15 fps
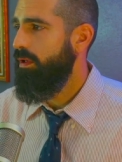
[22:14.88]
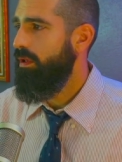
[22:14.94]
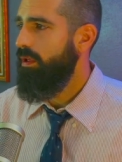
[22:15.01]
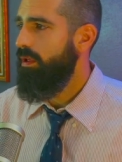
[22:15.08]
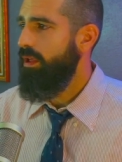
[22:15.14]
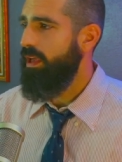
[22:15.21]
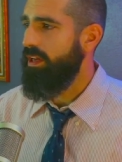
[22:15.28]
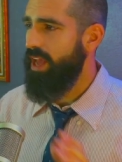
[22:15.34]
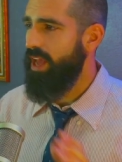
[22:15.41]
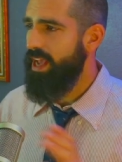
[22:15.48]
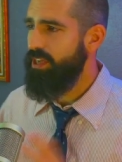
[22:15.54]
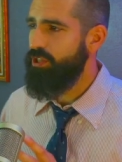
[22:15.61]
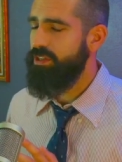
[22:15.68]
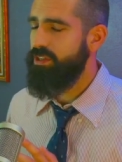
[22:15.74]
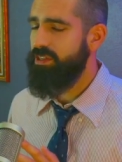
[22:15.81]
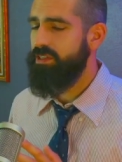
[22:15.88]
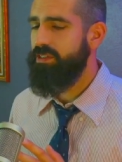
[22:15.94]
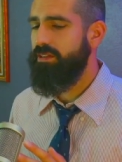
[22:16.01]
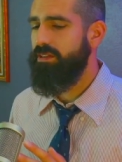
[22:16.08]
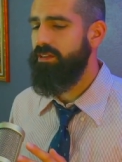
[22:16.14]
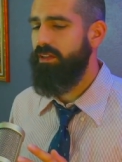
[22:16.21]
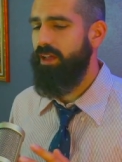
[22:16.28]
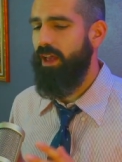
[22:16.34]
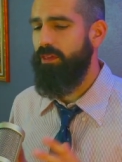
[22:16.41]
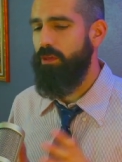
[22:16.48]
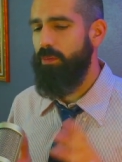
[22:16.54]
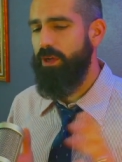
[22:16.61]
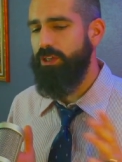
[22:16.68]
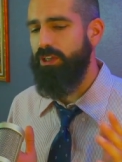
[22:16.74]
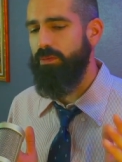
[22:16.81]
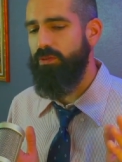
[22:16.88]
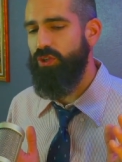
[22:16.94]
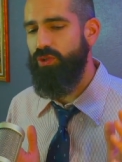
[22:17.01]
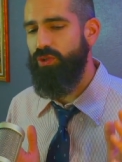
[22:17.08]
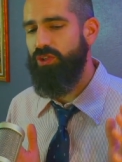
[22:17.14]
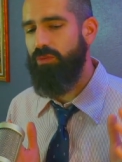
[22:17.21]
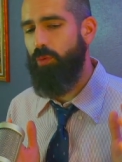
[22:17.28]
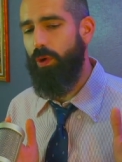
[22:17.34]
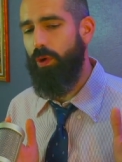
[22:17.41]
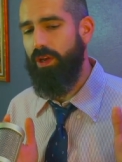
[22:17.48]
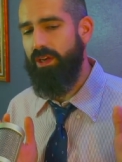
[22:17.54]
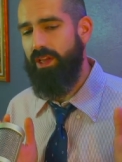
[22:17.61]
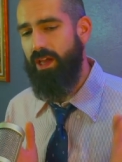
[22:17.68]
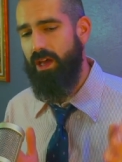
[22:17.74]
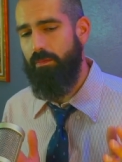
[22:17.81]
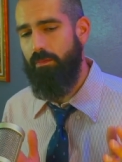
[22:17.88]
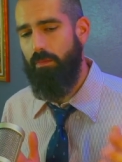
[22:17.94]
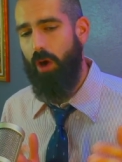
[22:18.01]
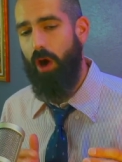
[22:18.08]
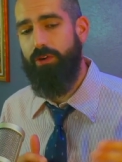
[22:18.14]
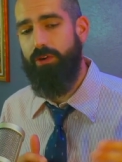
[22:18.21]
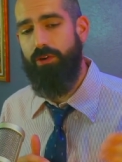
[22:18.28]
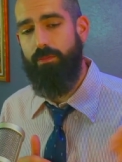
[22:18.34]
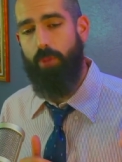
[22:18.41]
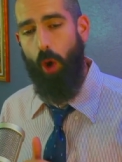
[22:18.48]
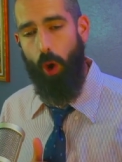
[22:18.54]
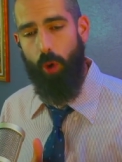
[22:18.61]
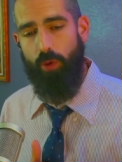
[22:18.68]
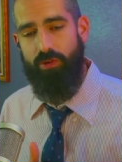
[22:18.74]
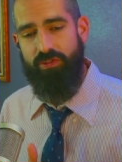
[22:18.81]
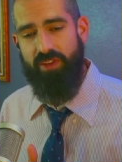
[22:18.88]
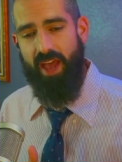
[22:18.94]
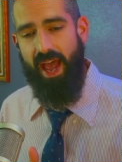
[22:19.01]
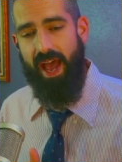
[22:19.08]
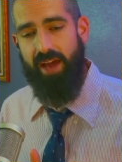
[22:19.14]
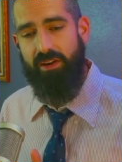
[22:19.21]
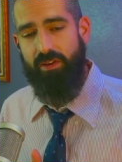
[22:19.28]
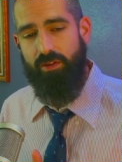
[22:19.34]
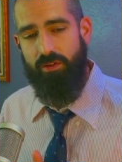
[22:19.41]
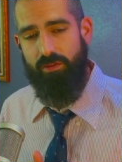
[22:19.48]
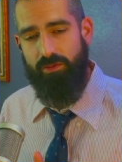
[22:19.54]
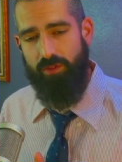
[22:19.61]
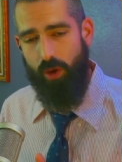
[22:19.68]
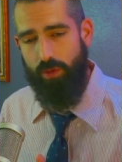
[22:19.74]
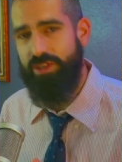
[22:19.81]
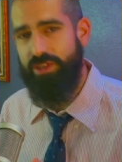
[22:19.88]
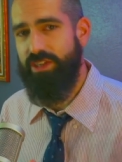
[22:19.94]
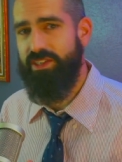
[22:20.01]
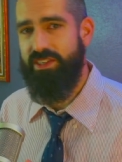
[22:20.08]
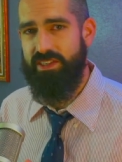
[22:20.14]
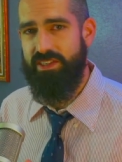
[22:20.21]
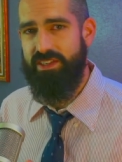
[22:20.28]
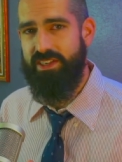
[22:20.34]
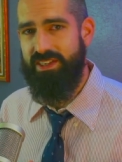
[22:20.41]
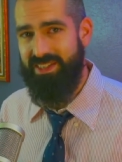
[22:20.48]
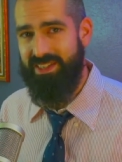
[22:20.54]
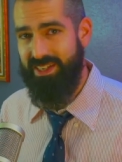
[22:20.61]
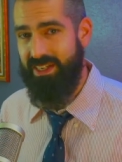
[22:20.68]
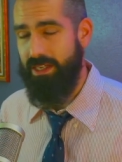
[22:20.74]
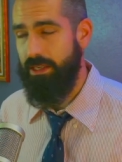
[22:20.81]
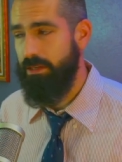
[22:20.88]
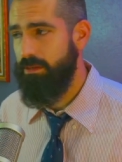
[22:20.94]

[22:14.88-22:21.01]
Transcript: Ignatius and the bishops who supported him are deposed at Photius's synod.